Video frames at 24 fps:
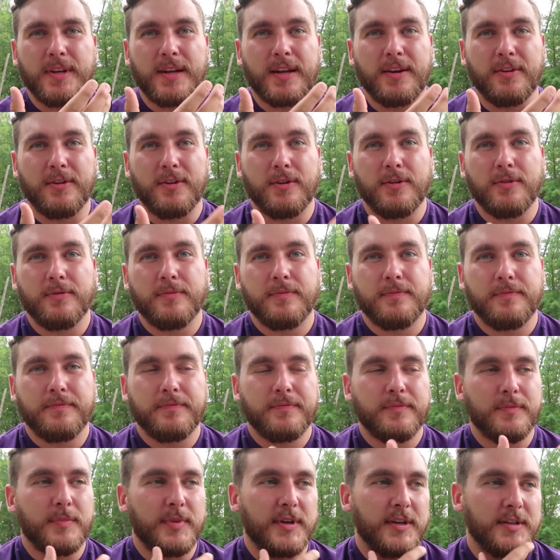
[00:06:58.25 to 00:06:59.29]
I don't know.
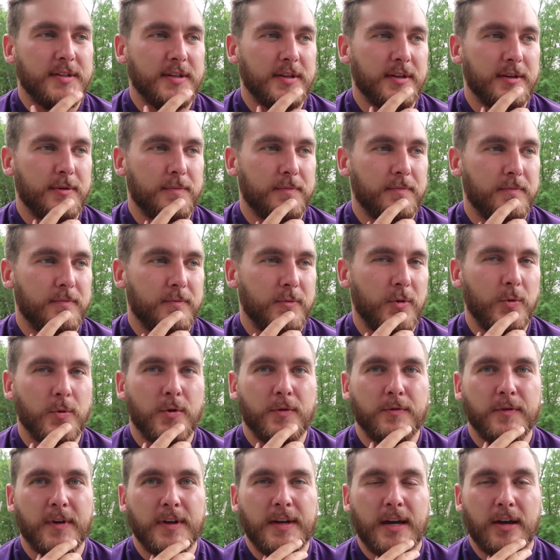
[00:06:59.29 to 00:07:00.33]
But we
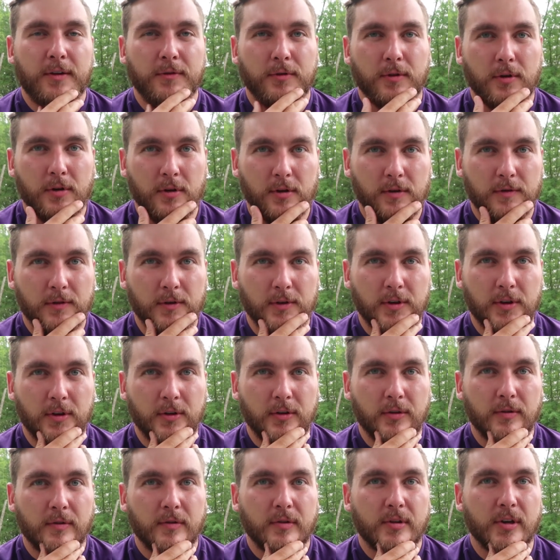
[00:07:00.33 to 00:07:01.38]
won't find out for
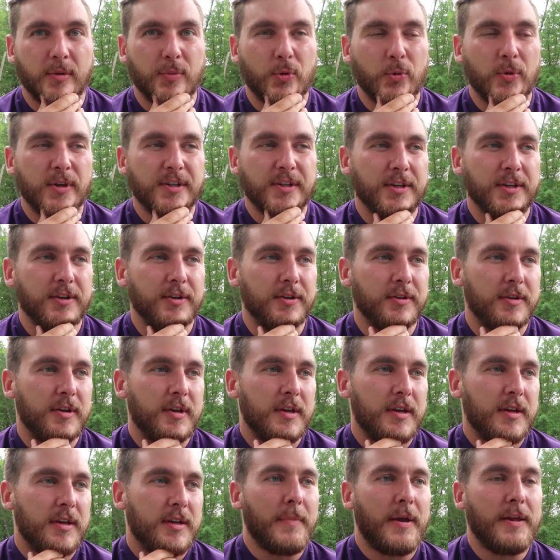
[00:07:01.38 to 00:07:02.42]
another couple here.
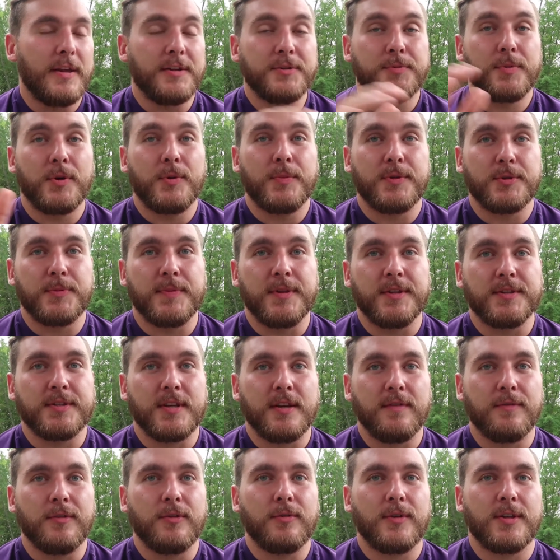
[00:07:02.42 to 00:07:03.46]
And it's pretty much been the
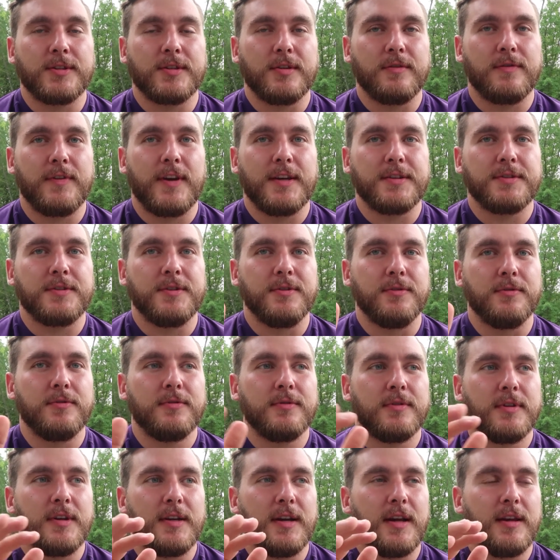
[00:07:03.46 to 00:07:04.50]
same for the rest of the fast too.
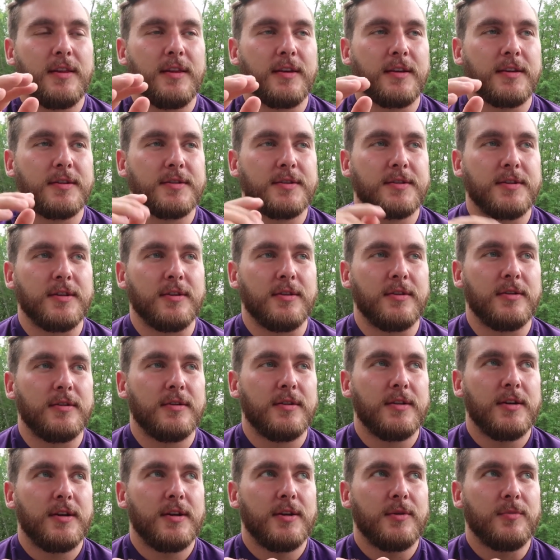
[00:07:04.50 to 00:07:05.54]
And I think it's still
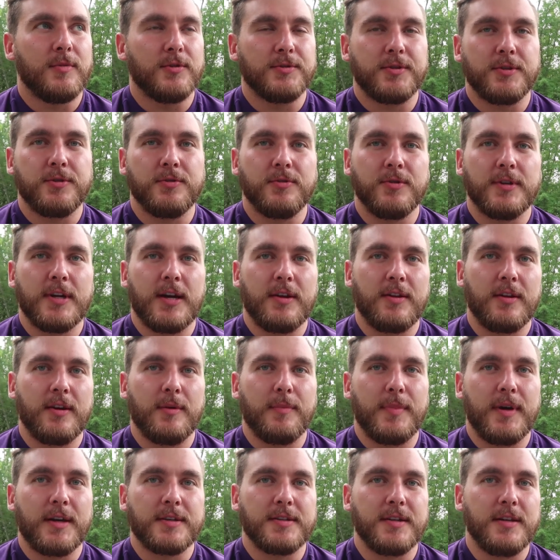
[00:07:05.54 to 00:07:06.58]
mostly true now that I'm
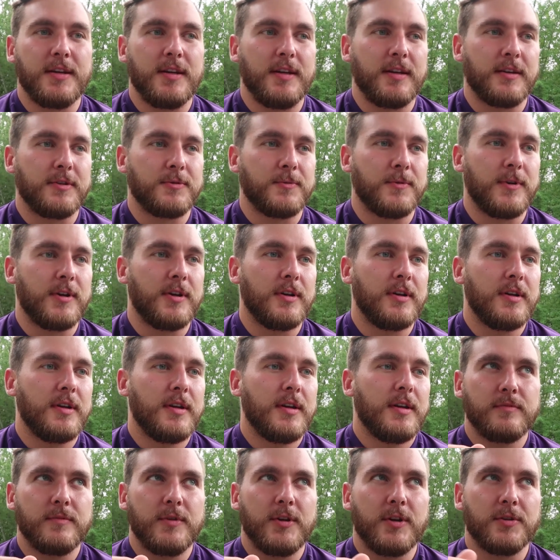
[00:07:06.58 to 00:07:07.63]
back to eating as well.
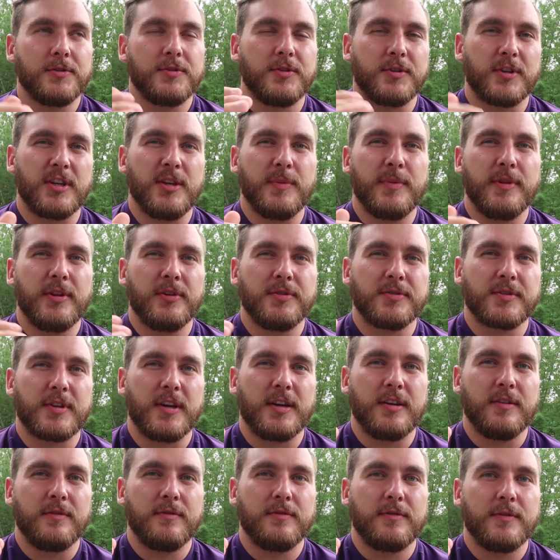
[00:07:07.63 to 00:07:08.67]
You know, still keeping those
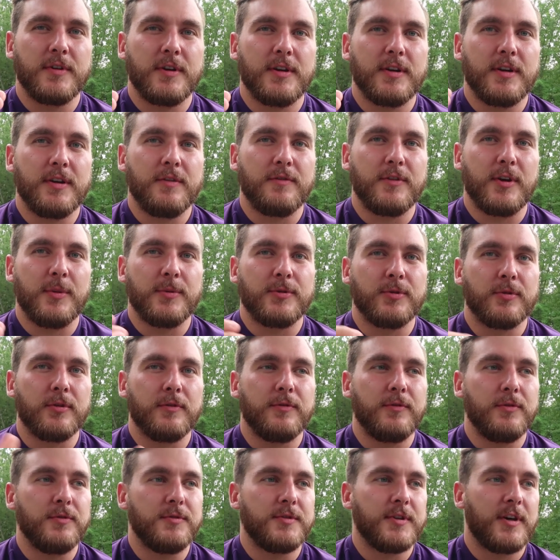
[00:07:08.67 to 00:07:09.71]
kind of inflammatory
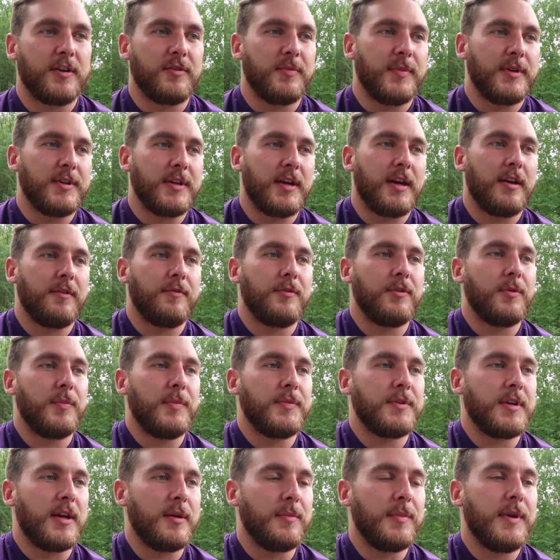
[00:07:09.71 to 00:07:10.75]
foods out of my diet for the
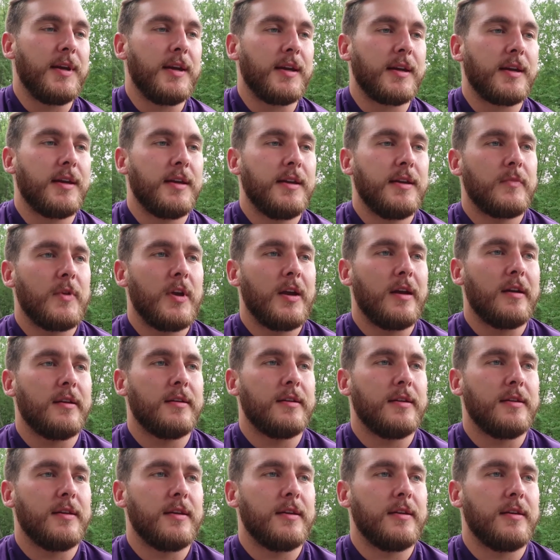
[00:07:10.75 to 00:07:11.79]
time being. Yeah,
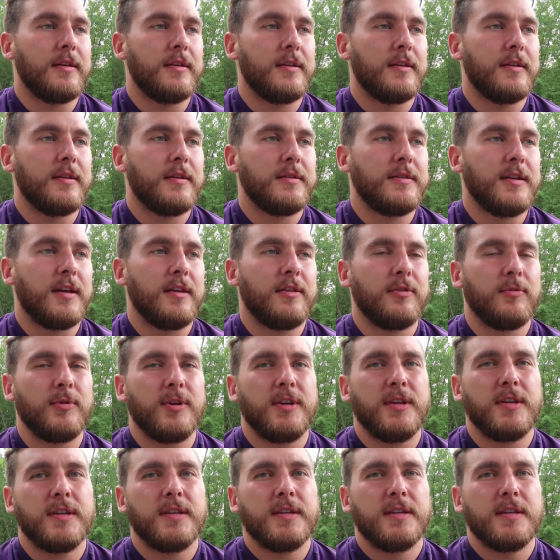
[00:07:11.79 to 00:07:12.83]
and then day
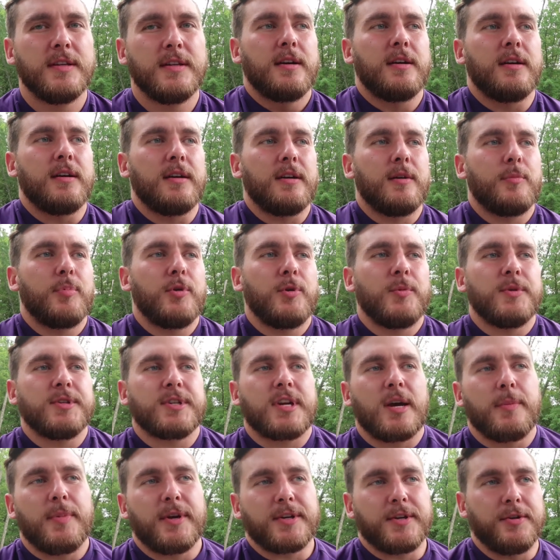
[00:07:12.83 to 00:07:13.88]
3, pretty much
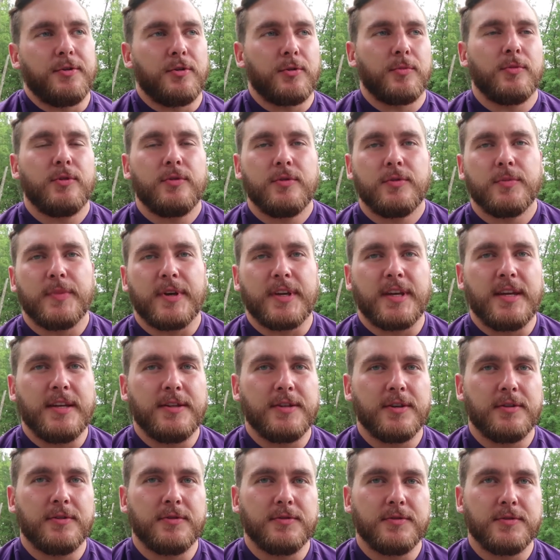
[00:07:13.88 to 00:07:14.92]
got back to normal. My
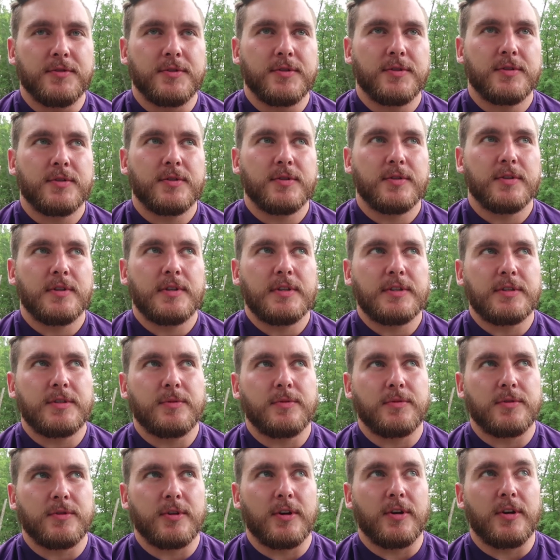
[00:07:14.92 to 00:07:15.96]
ketones
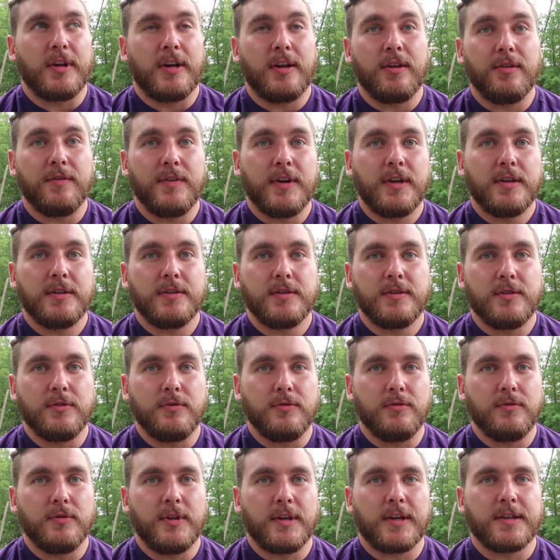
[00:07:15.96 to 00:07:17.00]
started to elevate
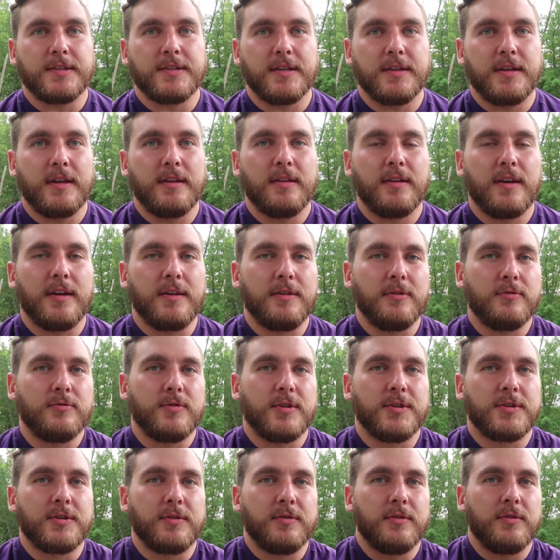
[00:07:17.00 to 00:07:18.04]
to, like I said, that light
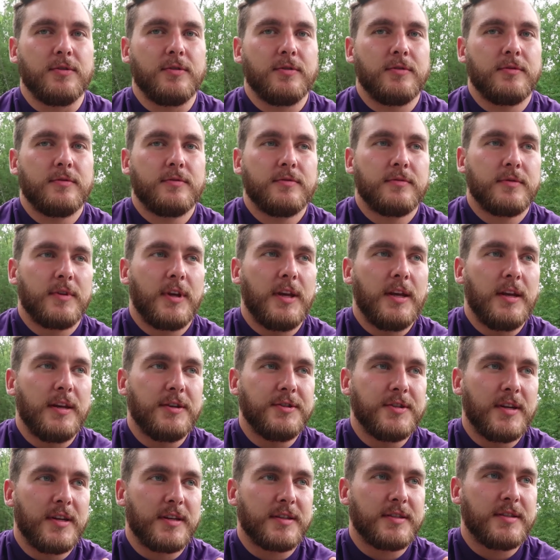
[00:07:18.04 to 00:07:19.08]
nutritional
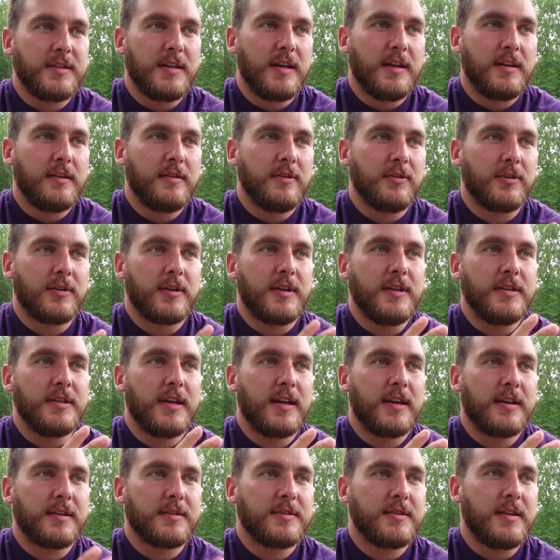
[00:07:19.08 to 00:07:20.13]
ketogenic state or
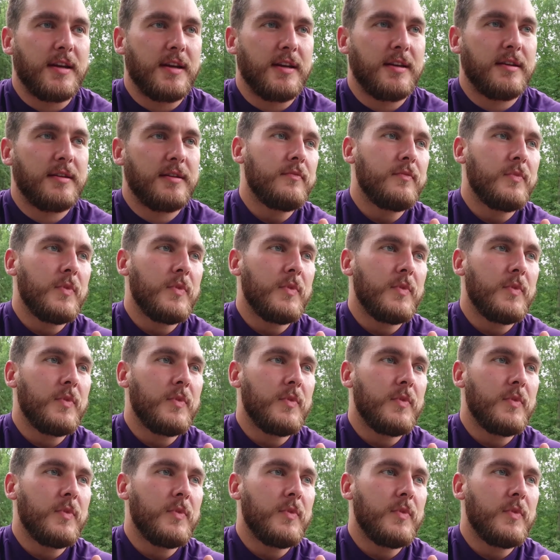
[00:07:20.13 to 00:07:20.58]
ketotic state.